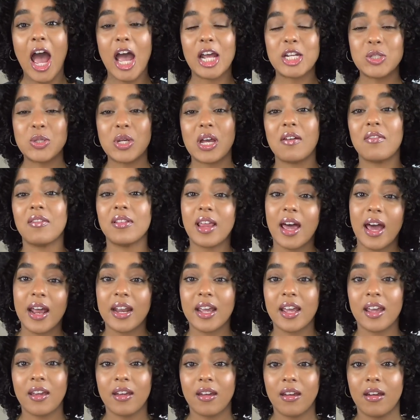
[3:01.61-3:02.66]
i do have a lot
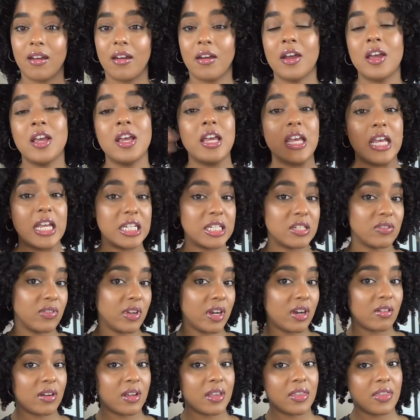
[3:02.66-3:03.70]
of hair it's
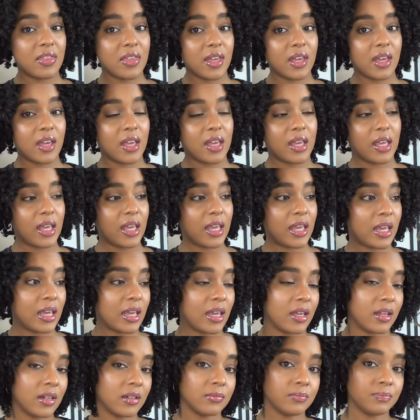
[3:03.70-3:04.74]
very thick
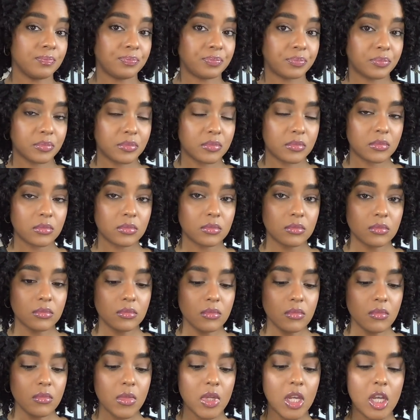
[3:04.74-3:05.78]
and
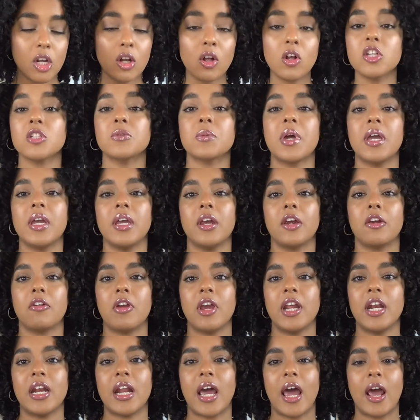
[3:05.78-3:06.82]
it holds my hair
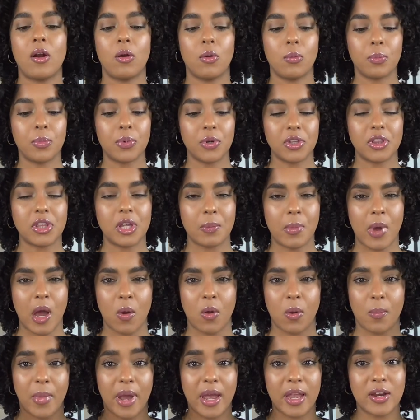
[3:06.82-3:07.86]
granted i don't put them on
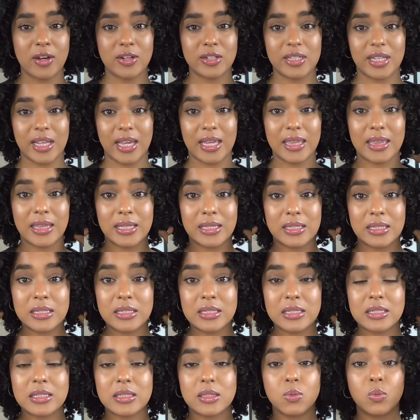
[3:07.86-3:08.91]
when my hair's like
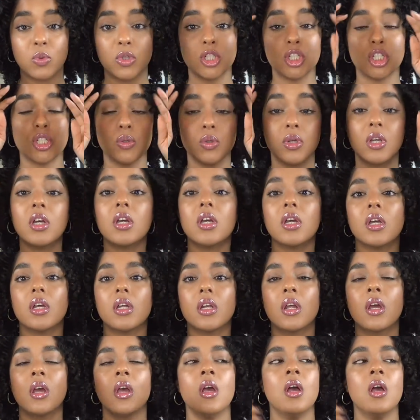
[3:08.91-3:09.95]
this which you could